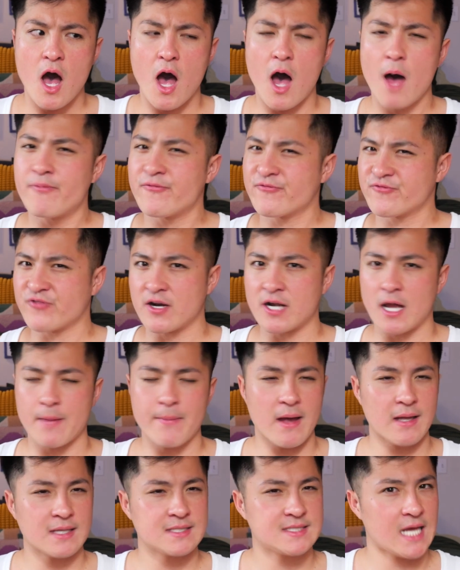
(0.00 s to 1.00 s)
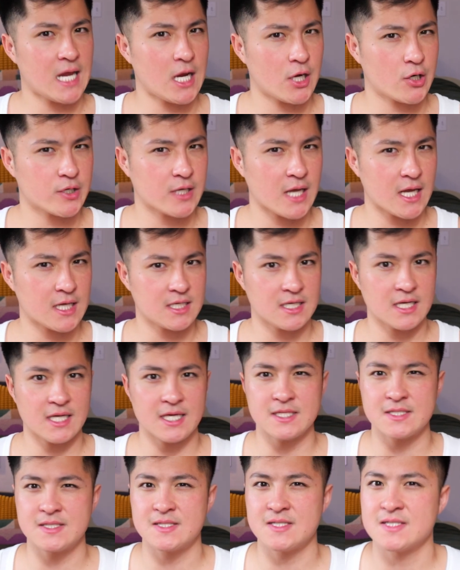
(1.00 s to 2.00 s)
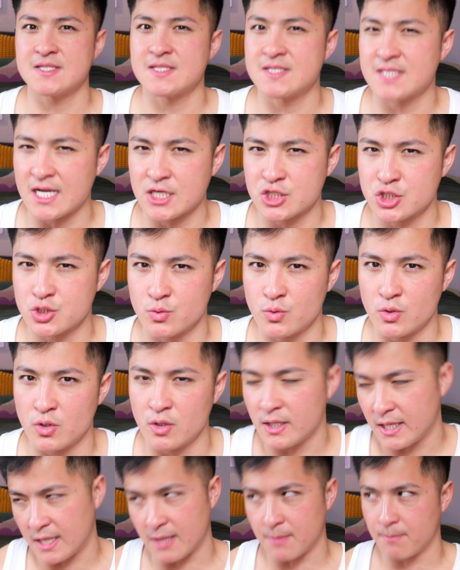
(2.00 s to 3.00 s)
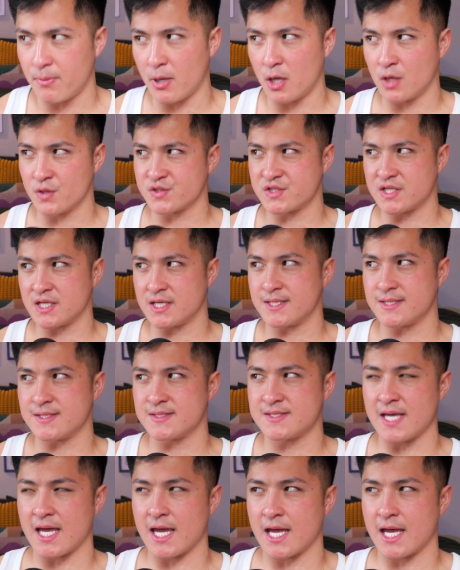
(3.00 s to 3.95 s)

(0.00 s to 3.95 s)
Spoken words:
upfront about interrogating his sexual impulses